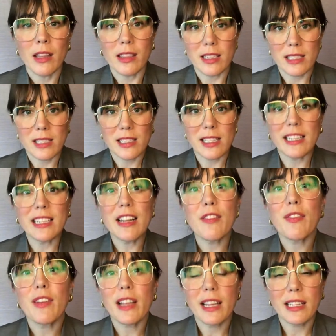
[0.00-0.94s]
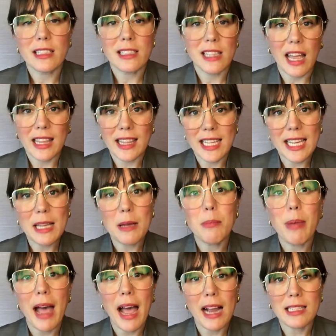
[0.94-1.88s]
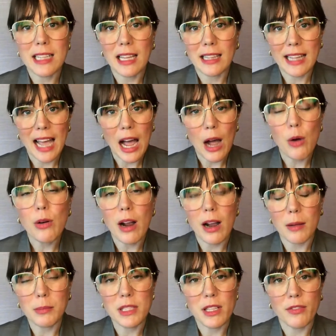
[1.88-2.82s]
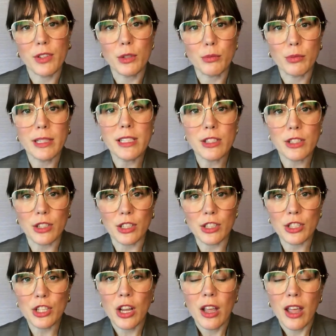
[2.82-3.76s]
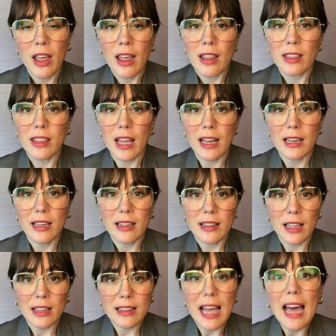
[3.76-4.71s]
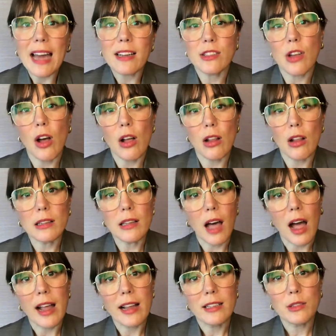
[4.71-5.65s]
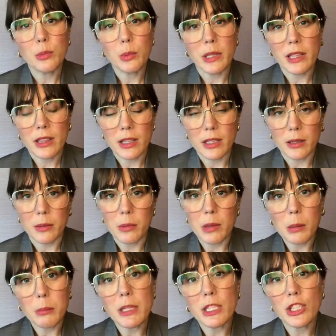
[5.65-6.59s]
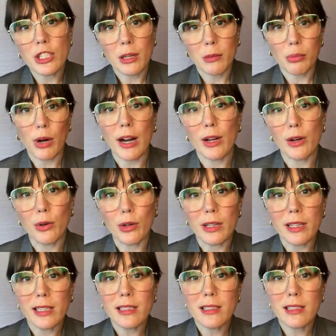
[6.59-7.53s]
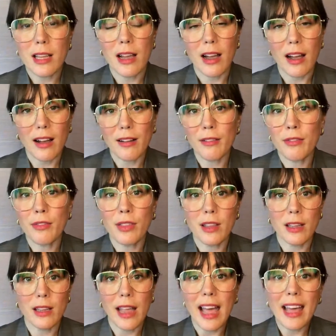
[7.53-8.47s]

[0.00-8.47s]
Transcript: significance and the impact and the outcomes of your research, that is all aligned with the mission and priorities of the